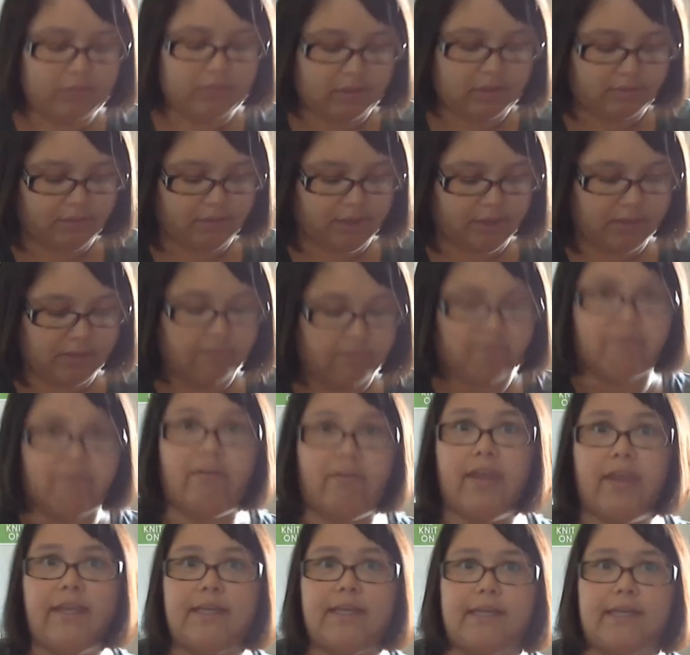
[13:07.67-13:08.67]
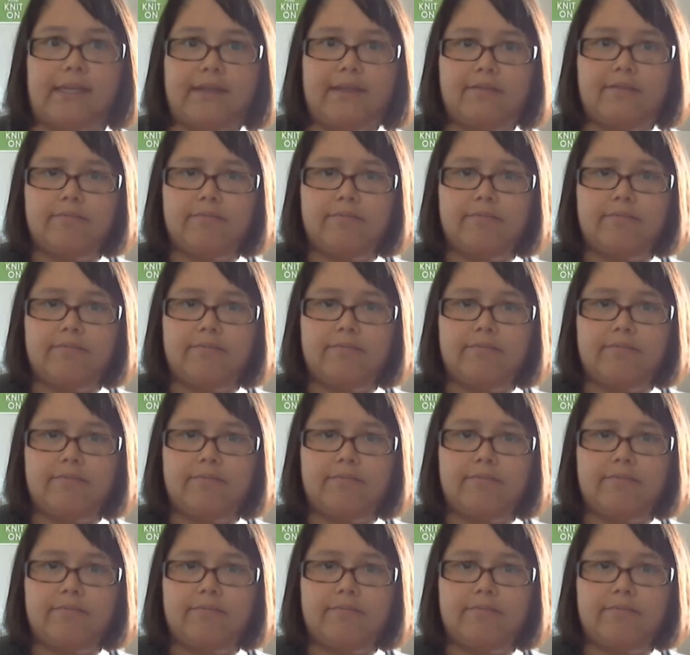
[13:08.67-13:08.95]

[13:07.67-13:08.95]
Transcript: If I can find it.